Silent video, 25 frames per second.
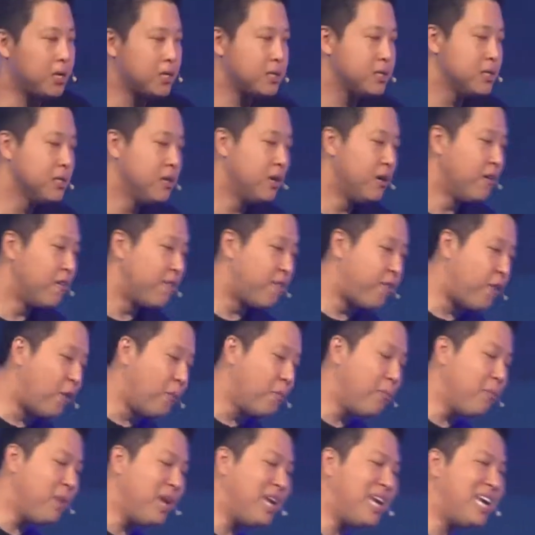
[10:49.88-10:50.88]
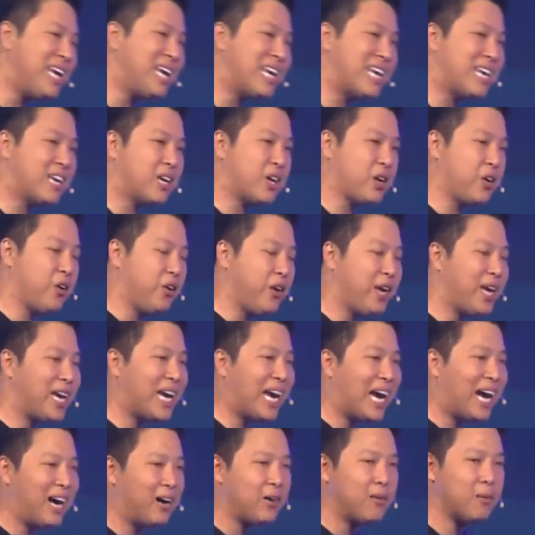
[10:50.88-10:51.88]
because for me,
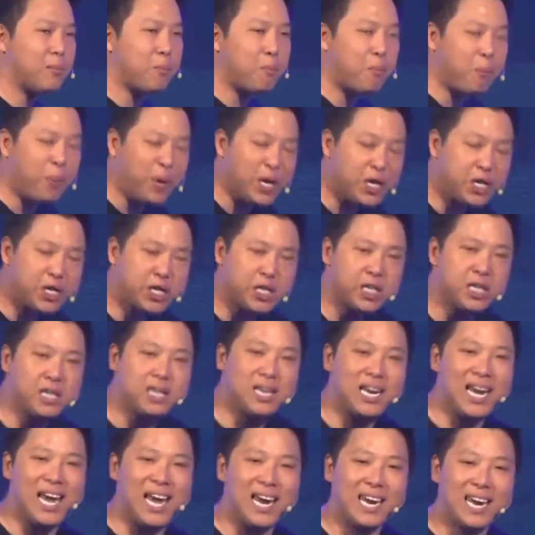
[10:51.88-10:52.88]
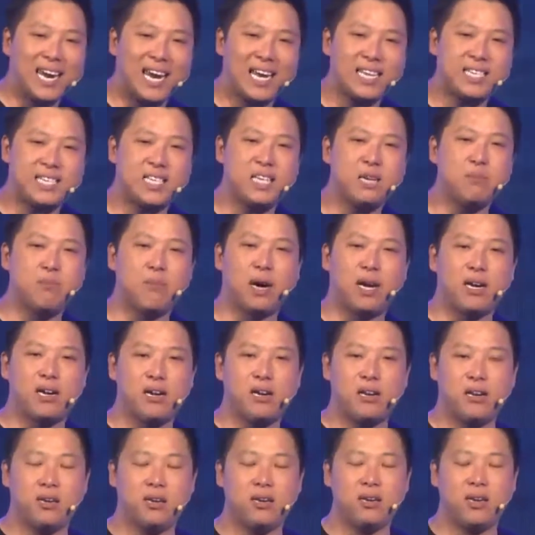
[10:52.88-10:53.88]
going out, pitching, and getting
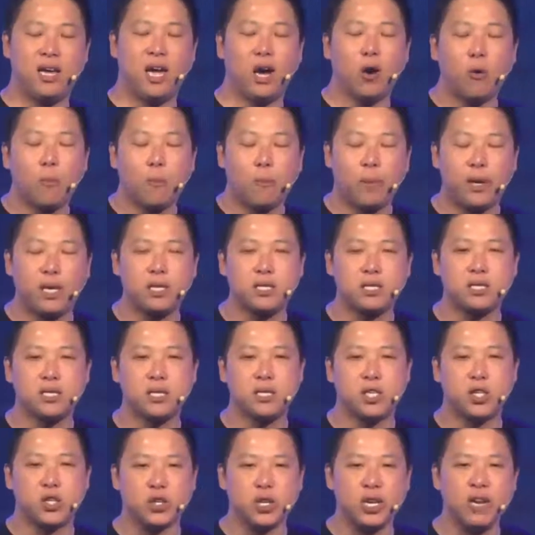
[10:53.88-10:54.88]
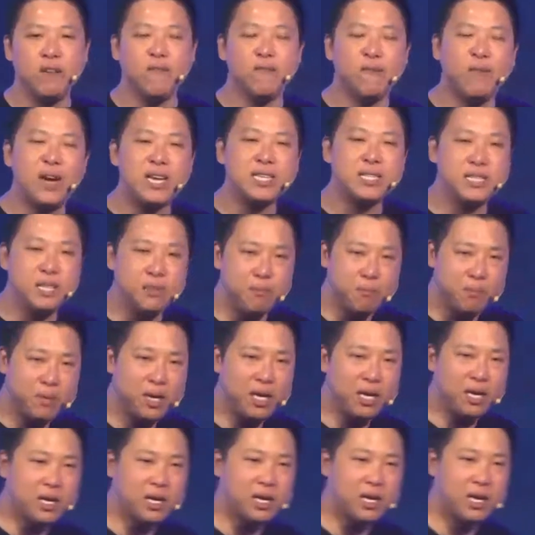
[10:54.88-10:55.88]
my LPs to invest in
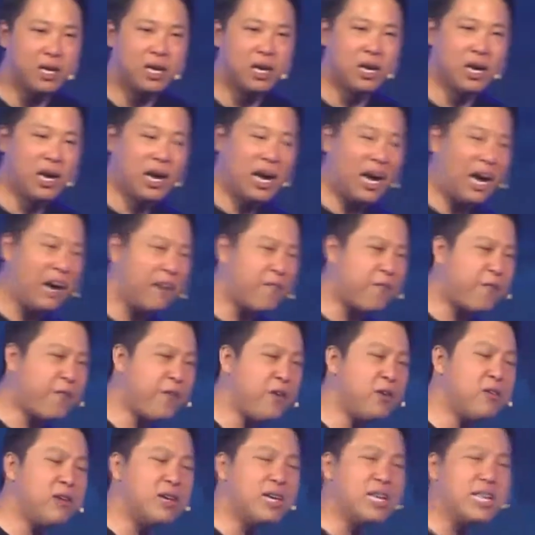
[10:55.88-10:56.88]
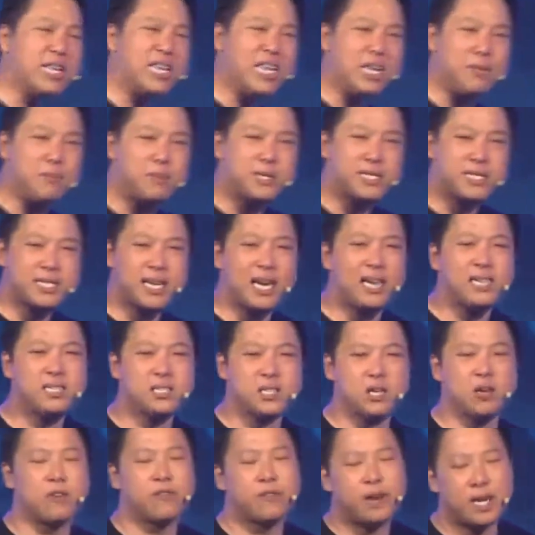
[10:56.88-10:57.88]
me, I feel a deep
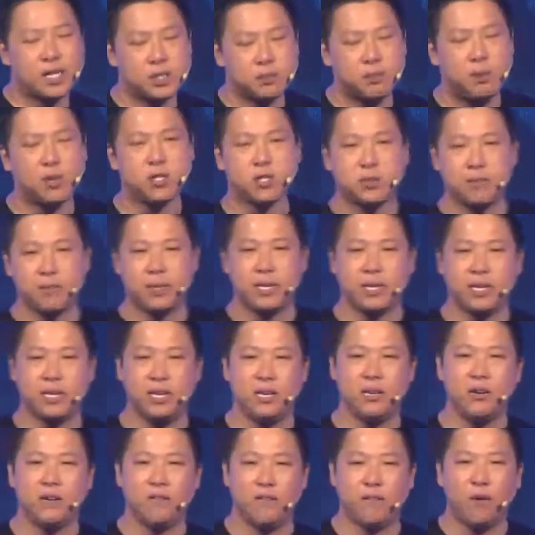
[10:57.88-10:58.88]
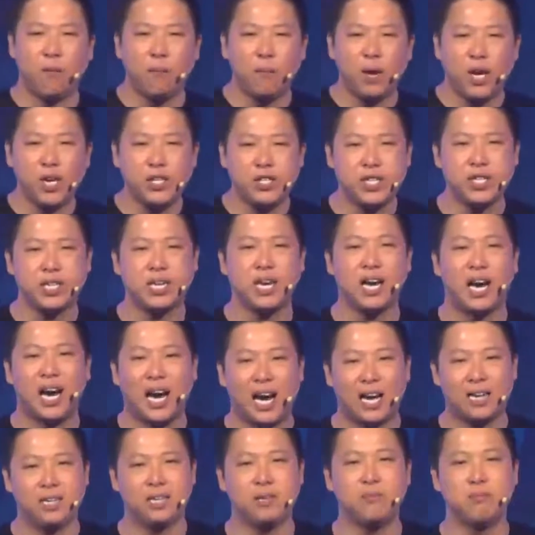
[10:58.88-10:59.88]
sense of responsibility for managing their
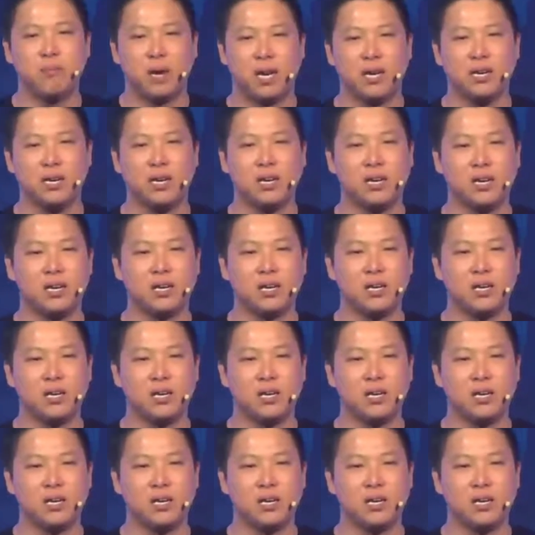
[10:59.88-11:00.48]
hard-earned money.